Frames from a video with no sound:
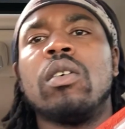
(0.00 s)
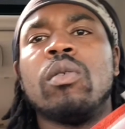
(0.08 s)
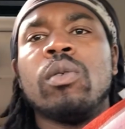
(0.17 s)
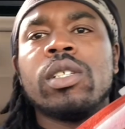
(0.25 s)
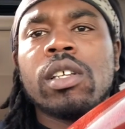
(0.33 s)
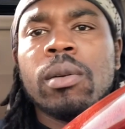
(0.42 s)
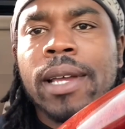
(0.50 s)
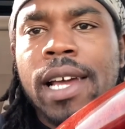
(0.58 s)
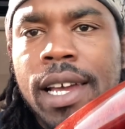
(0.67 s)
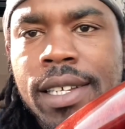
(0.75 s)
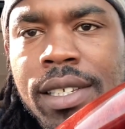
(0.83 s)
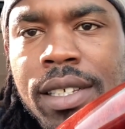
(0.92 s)
What's up,
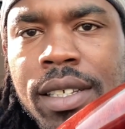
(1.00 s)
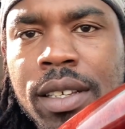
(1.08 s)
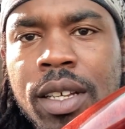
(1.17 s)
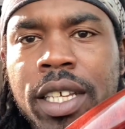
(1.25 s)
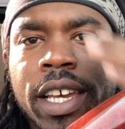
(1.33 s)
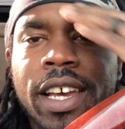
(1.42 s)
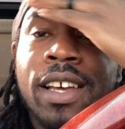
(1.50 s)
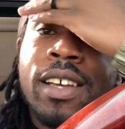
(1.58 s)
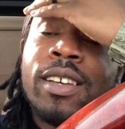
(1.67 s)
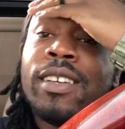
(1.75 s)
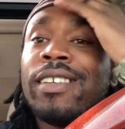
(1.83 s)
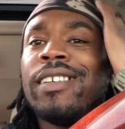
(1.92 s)
guys? Yeah,
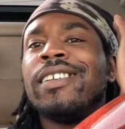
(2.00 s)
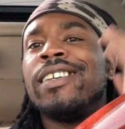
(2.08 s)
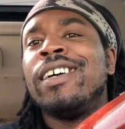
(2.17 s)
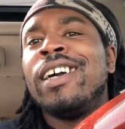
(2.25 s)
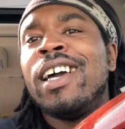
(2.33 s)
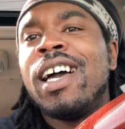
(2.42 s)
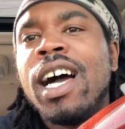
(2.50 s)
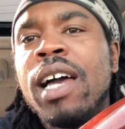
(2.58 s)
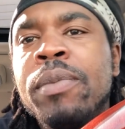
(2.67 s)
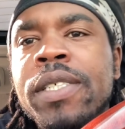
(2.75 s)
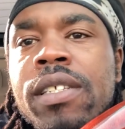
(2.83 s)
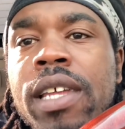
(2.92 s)

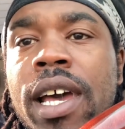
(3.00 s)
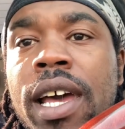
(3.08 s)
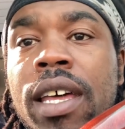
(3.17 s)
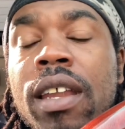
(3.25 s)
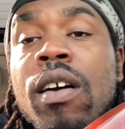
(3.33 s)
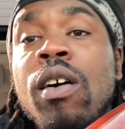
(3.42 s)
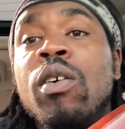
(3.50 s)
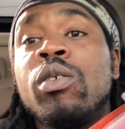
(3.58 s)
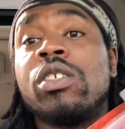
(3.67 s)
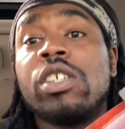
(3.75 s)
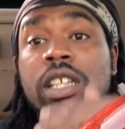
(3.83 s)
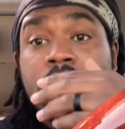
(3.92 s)
Hypebeast Dad. Oh
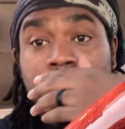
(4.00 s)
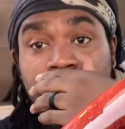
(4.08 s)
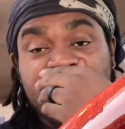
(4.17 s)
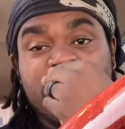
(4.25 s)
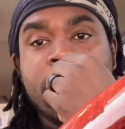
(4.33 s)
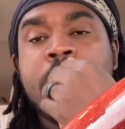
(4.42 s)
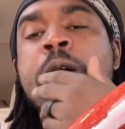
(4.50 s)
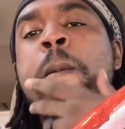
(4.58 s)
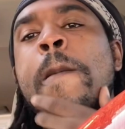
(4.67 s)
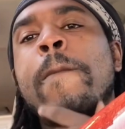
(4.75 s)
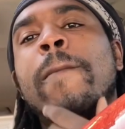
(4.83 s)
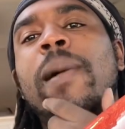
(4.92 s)
shit, I look clear.
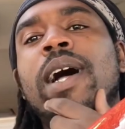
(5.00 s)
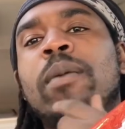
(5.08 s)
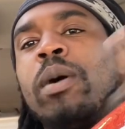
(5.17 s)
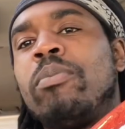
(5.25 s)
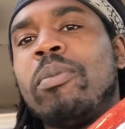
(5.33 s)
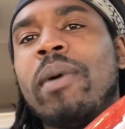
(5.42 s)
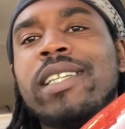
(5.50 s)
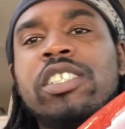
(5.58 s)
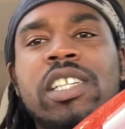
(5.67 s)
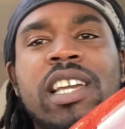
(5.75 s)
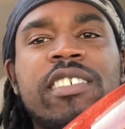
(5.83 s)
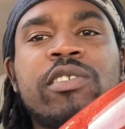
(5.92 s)
I'm up in my
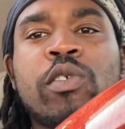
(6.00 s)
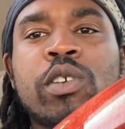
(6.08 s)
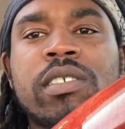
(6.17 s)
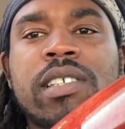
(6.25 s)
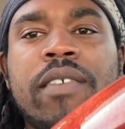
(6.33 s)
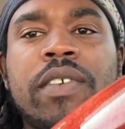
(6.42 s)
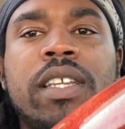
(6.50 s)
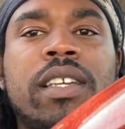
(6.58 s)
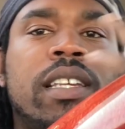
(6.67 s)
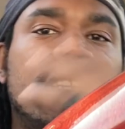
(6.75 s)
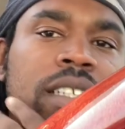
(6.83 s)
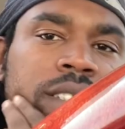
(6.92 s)
GX
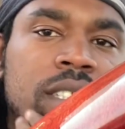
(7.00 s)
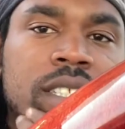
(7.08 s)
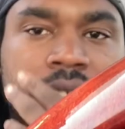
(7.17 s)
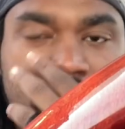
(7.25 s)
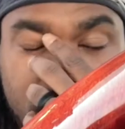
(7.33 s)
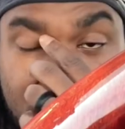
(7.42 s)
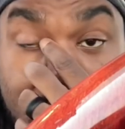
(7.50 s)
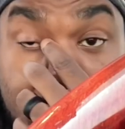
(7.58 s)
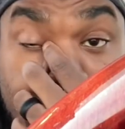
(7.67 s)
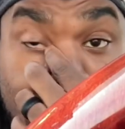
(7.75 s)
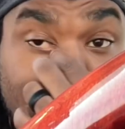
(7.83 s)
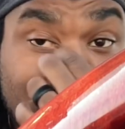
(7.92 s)
470. This is
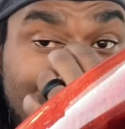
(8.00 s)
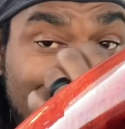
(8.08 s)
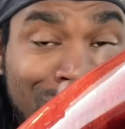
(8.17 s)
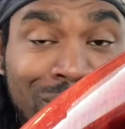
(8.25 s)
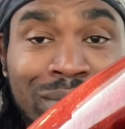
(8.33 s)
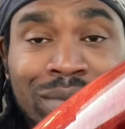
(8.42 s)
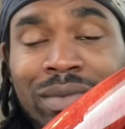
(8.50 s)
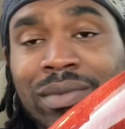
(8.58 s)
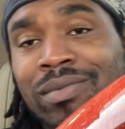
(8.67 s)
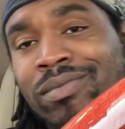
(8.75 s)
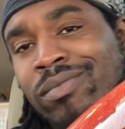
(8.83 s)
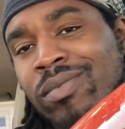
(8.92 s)
the, um,
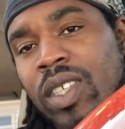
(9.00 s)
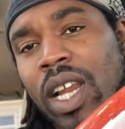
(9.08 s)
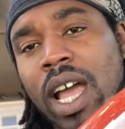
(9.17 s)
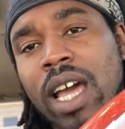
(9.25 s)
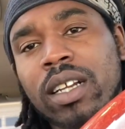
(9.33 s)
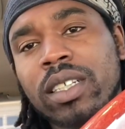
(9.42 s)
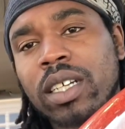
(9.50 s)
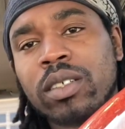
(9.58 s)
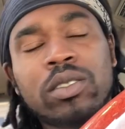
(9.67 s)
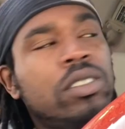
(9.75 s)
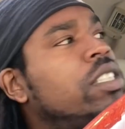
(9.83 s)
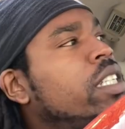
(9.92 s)
I don't know,
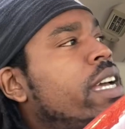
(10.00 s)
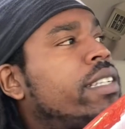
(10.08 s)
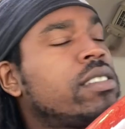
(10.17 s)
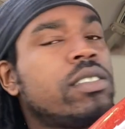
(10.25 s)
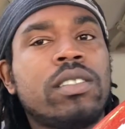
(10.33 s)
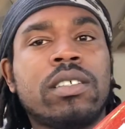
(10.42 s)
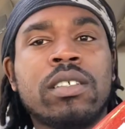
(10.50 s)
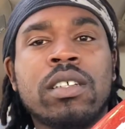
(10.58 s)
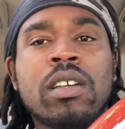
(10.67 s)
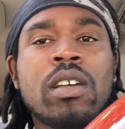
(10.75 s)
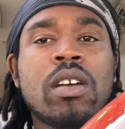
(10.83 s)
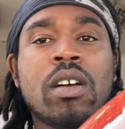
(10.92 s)
GX,
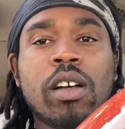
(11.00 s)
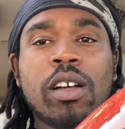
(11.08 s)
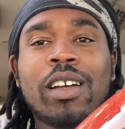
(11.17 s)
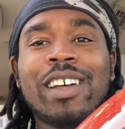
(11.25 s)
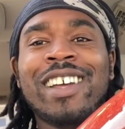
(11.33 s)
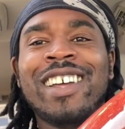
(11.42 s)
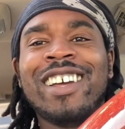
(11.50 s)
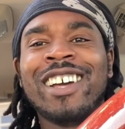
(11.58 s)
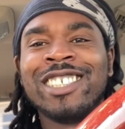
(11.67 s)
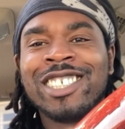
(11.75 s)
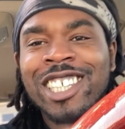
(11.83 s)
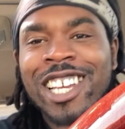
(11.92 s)

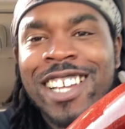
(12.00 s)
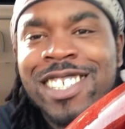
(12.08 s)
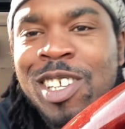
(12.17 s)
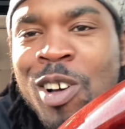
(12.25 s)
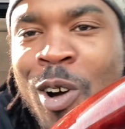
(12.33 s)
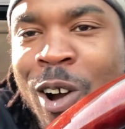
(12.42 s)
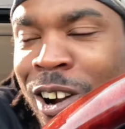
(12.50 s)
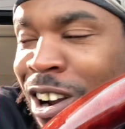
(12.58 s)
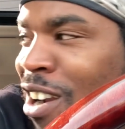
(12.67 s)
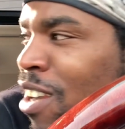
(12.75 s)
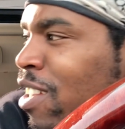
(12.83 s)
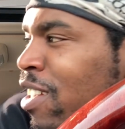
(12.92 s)
GXOR